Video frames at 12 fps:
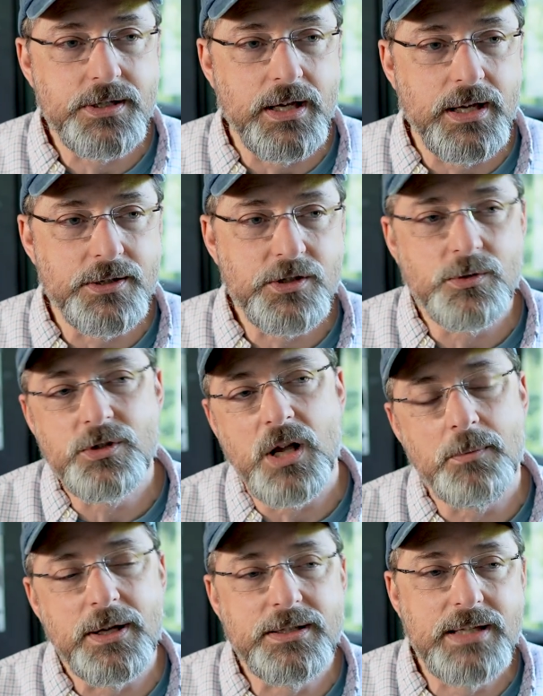so we'll
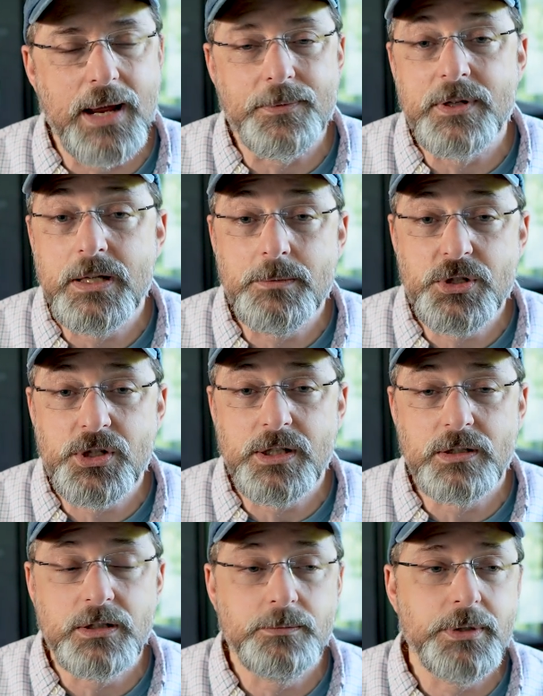talk about depth and
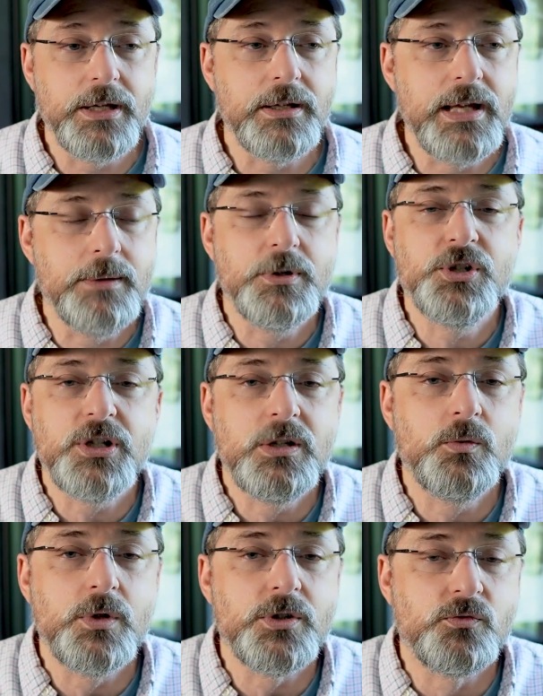imaging a little bit.
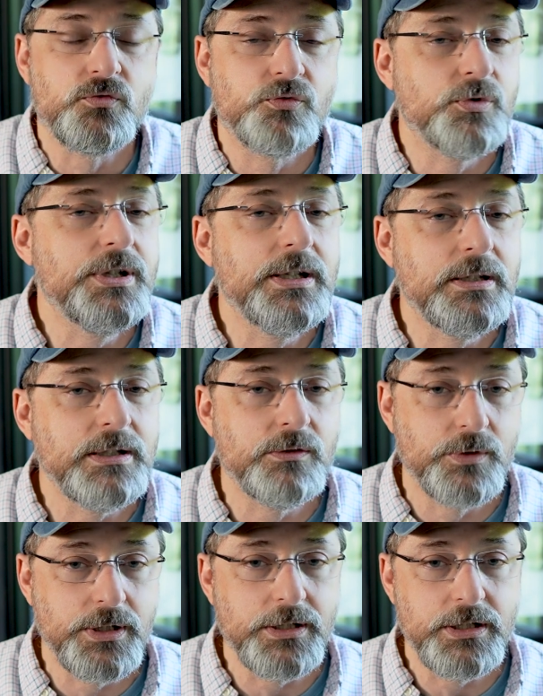Imaging was really,
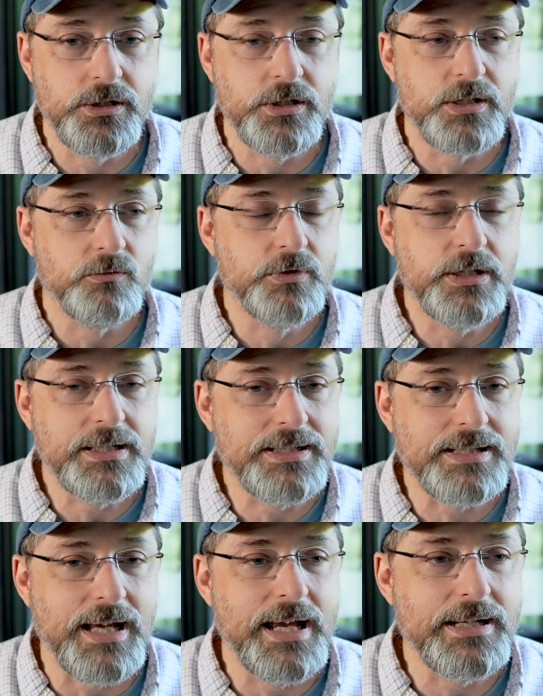really good, really
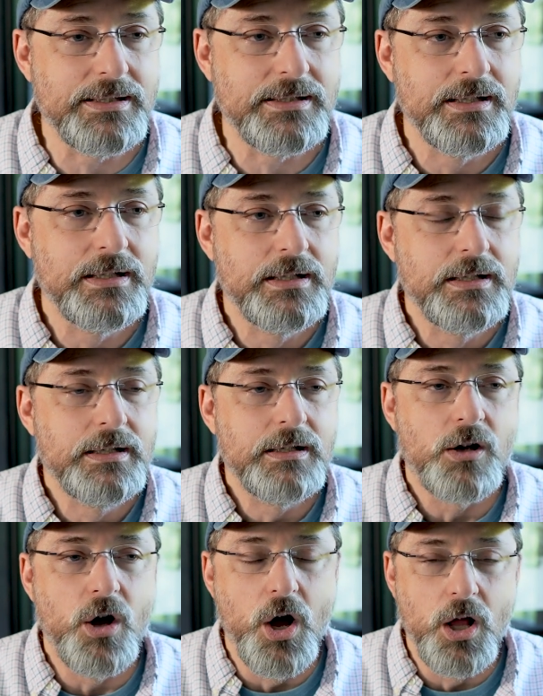tight.
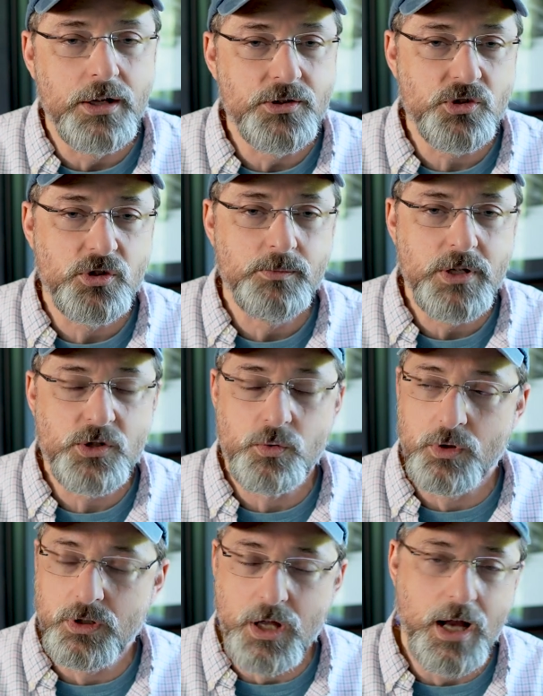All instruments
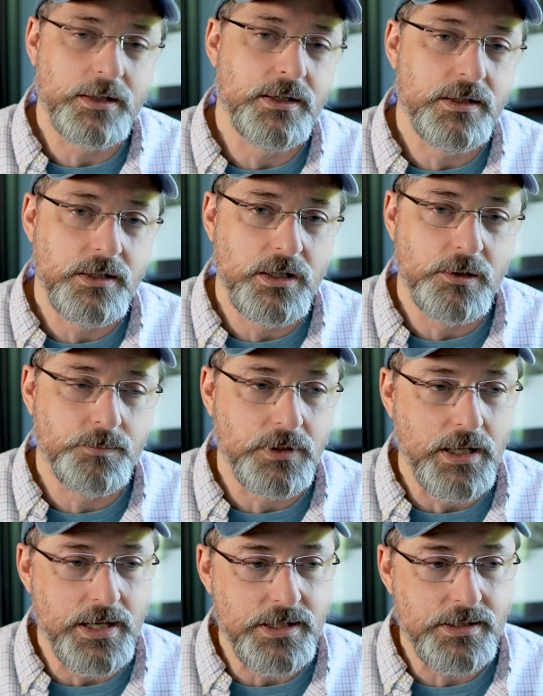were locked into their
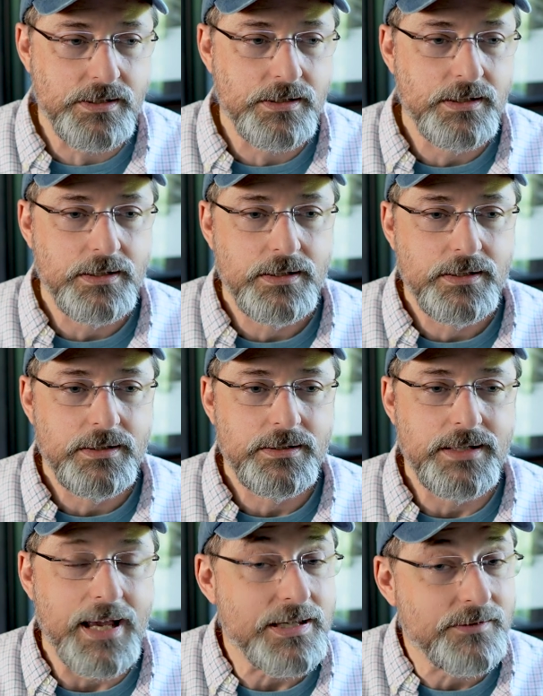place.
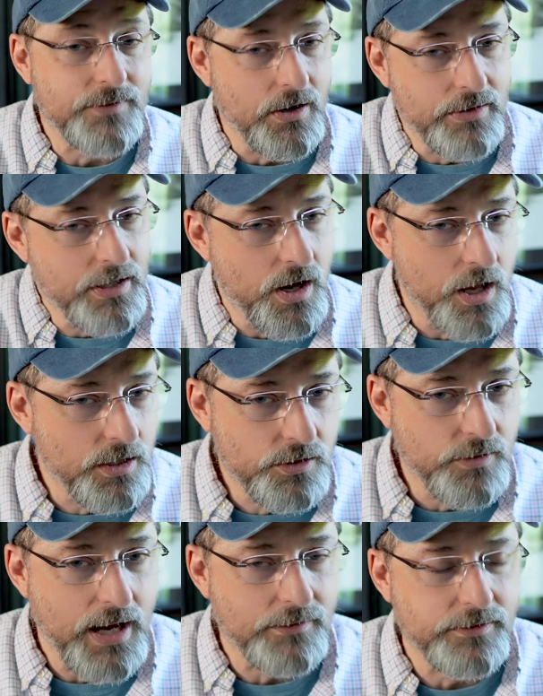Yes, very
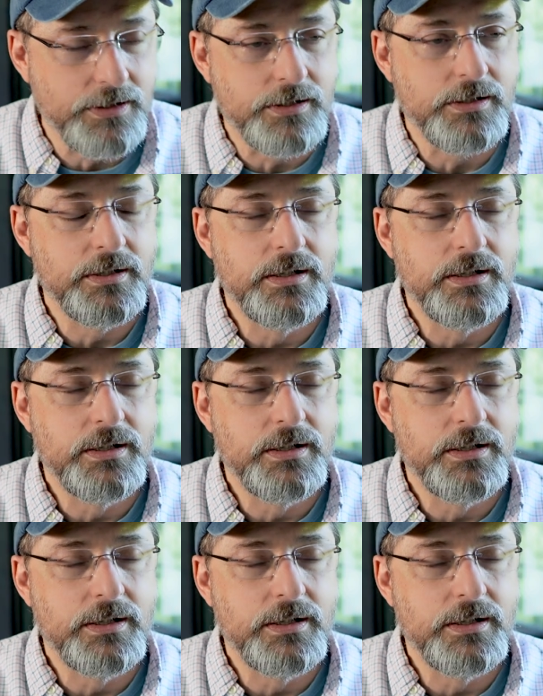holographic.